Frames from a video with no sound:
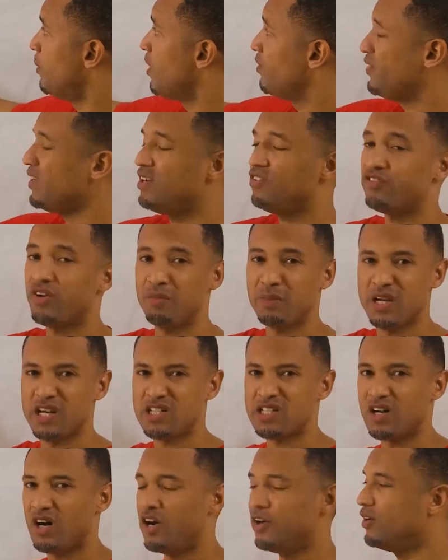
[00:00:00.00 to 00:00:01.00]
of the
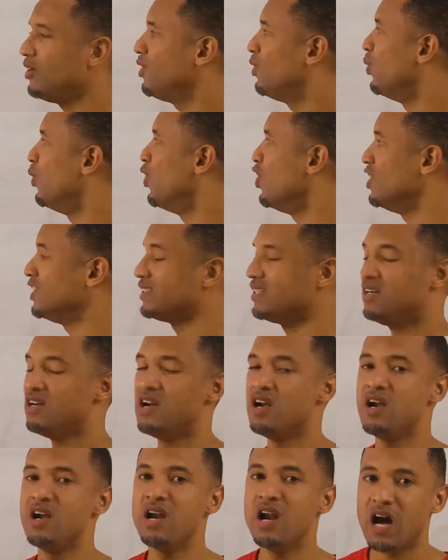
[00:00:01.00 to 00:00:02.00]
information was
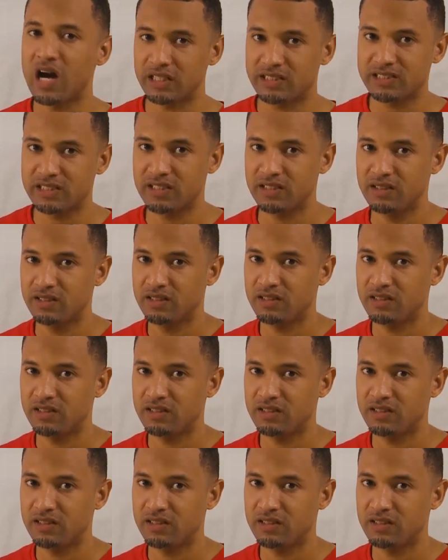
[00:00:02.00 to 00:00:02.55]
not